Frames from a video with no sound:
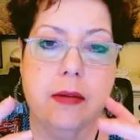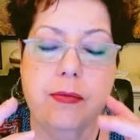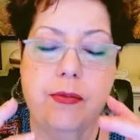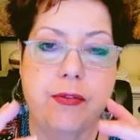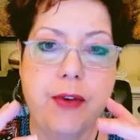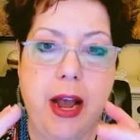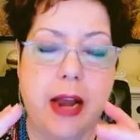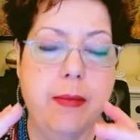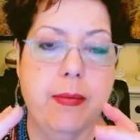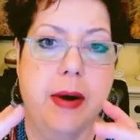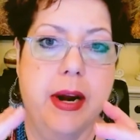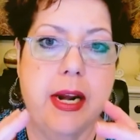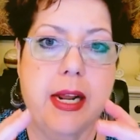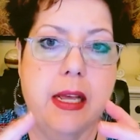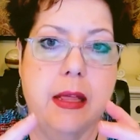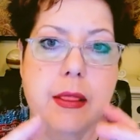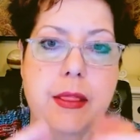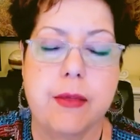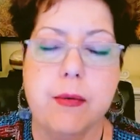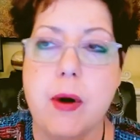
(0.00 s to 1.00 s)
vibrating
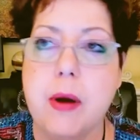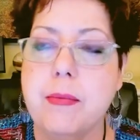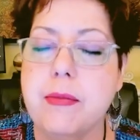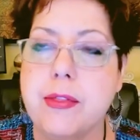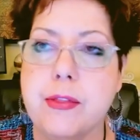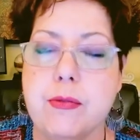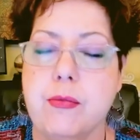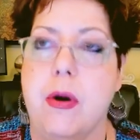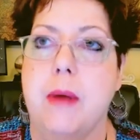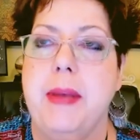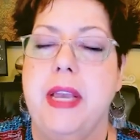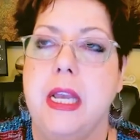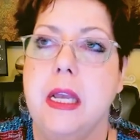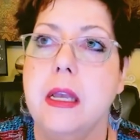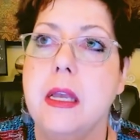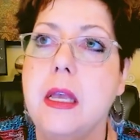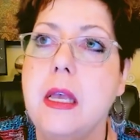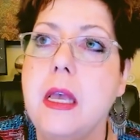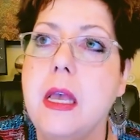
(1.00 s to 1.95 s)
and thrumming.